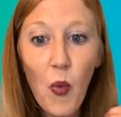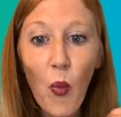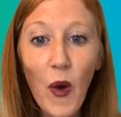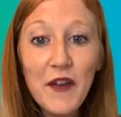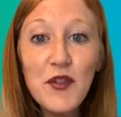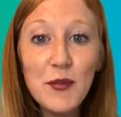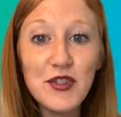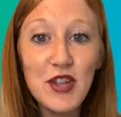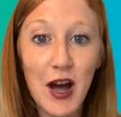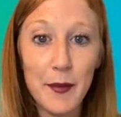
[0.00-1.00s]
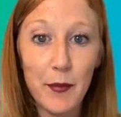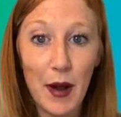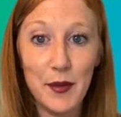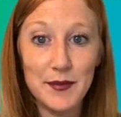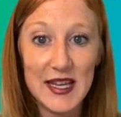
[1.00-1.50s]
One of the most common
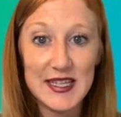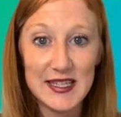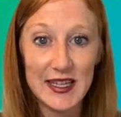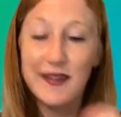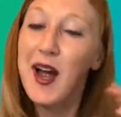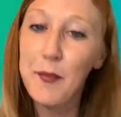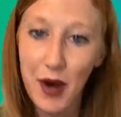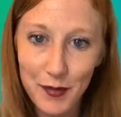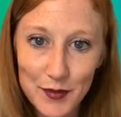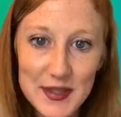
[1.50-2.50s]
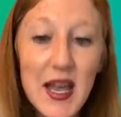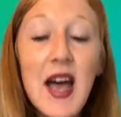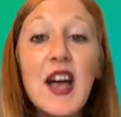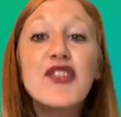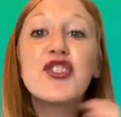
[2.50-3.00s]
problems I see, not problems,
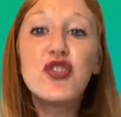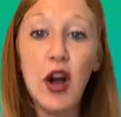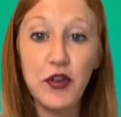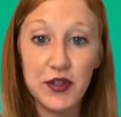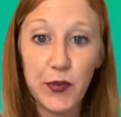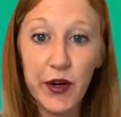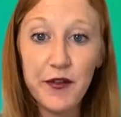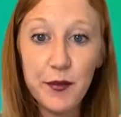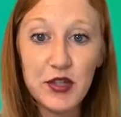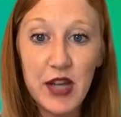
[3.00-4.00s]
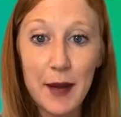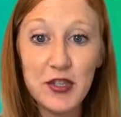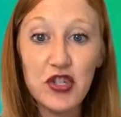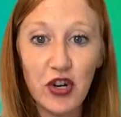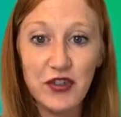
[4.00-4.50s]
struggles, one of the most
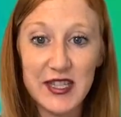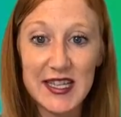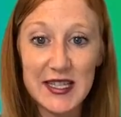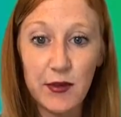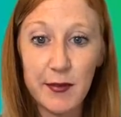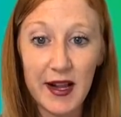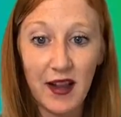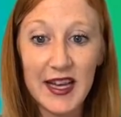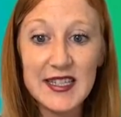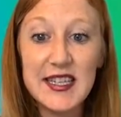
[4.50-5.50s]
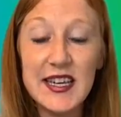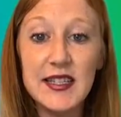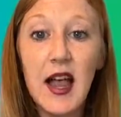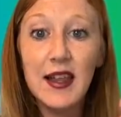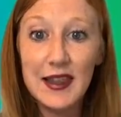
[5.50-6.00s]
common struggles I see with my clients
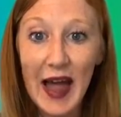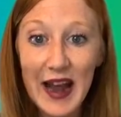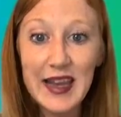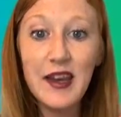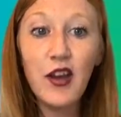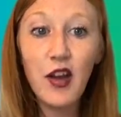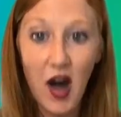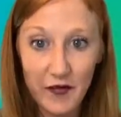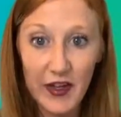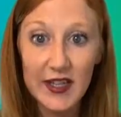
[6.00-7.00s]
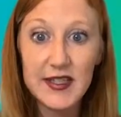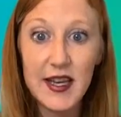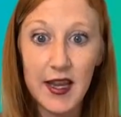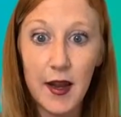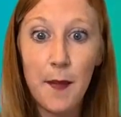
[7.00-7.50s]
is lacking confidence
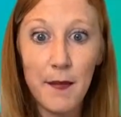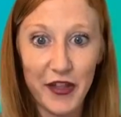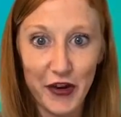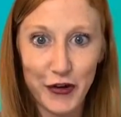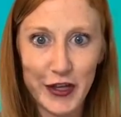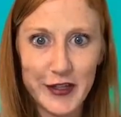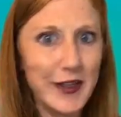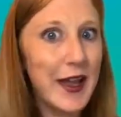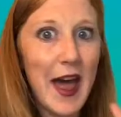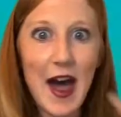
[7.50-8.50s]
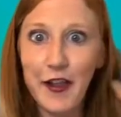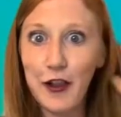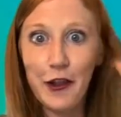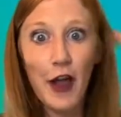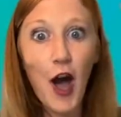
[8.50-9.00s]
in motherhood.
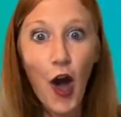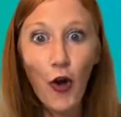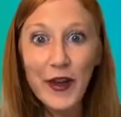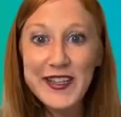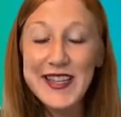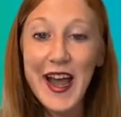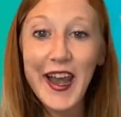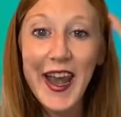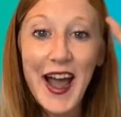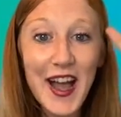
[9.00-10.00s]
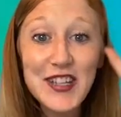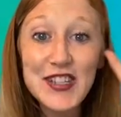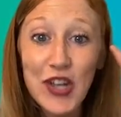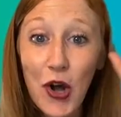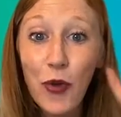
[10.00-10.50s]
Hello, is that not
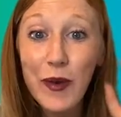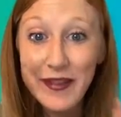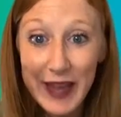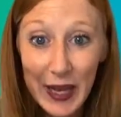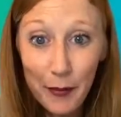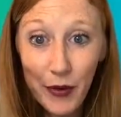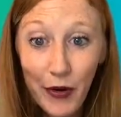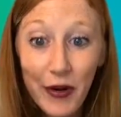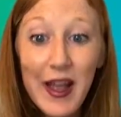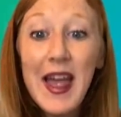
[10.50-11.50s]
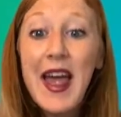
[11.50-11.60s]
so relatable?